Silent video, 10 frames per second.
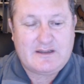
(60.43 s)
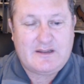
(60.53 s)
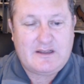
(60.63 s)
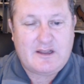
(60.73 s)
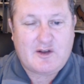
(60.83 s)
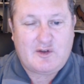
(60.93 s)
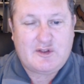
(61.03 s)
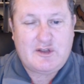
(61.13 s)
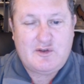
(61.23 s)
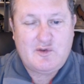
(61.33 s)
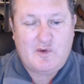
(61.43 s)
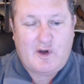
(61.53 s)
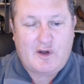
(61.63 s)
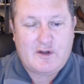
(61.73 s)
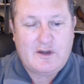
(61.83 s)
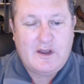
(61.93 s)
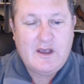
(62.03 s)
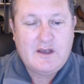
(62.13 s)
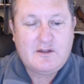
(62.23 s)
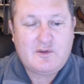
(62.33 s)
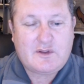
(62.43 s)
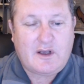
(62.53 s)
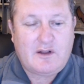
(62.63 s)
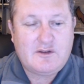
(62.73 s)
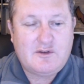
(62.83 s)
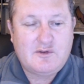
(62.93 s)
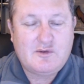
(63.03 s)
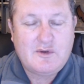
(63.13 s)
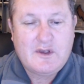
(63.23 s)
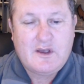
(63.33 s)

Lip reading: And then they continue on to tell you